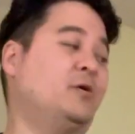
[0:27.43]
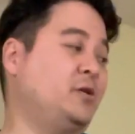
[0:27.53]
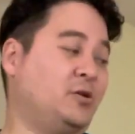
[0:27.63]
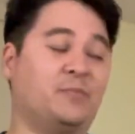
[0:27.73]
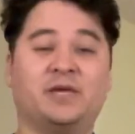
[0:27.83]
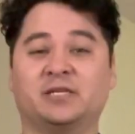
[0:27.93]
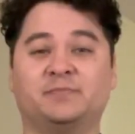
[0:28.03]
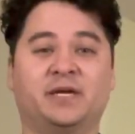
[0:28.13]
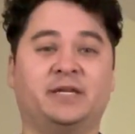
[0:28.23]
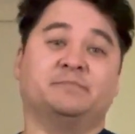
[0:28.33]
you can make this
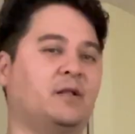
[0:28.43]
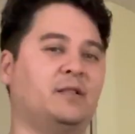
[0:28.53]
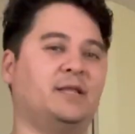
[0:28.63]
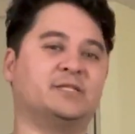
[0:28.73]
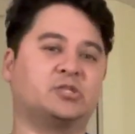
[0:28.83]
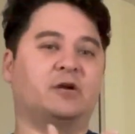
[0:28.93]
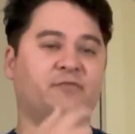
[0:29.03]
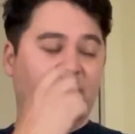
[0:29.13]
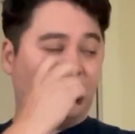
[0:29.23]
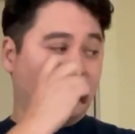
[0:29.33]
bunny. Let's start off
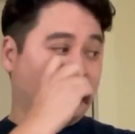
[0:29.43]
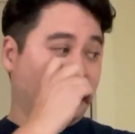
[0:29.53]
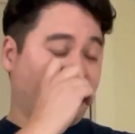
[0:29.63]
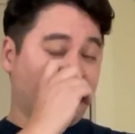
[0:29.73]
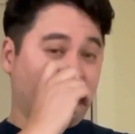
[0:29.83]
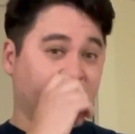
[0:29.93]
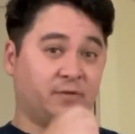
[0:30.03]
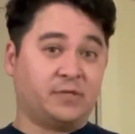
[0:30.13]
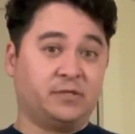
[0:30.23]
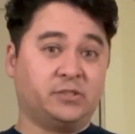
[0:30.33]
with the balloons. So the first ones that
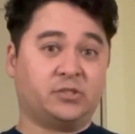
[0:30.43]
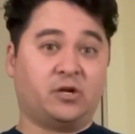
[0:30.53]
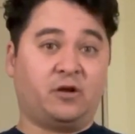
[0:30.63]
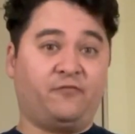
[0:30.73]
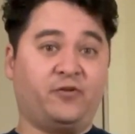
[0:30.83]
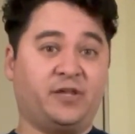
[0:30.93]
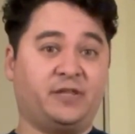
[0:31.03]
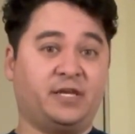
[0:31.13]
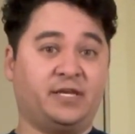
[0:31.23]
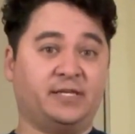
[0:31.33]
we're going to start off with
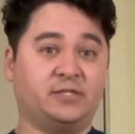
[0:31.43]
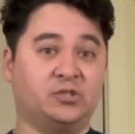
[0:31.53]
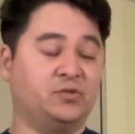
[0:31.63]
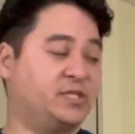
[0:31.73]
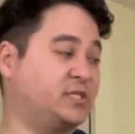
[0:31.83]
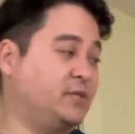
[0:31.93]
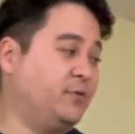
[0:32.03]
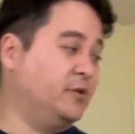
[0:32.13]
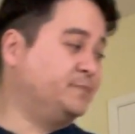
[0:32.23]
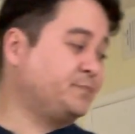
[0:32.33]
is the 260
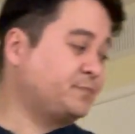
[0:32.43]
balloon.